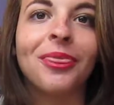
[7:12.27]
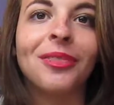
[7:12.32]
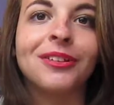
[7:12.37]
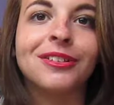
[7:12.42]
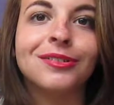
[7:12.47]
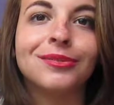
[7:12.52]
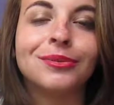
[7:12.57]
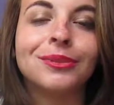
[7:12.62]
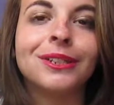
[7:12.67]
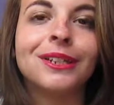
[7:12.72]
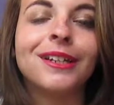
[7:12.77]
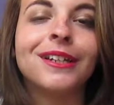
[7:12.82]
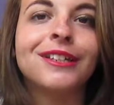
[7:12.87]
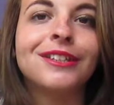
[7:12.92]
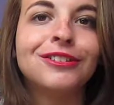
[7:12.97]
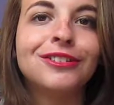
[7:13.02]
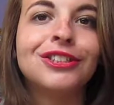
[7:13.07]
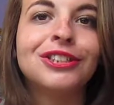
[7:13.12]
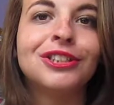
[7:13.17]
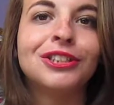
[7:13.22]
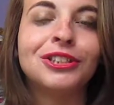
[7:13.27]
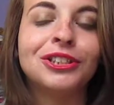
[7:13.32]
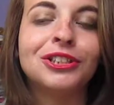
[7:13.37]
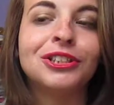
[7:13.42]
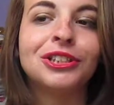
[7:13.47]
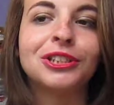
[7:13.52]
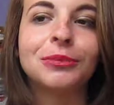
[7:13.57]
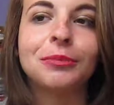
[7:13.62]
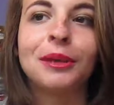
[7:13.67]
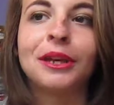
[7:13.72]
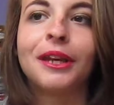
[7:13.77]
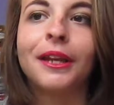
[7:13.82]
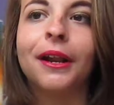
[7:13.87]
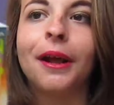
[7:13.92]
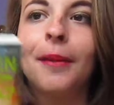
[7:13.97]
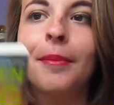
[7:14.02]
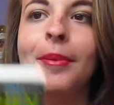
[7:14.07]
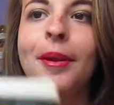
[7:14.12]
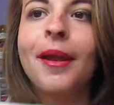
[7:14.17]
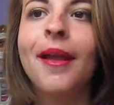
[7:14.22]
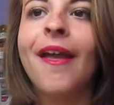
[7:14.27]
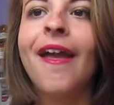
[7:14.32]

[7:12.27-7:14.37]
this one, you should, you should pick it up.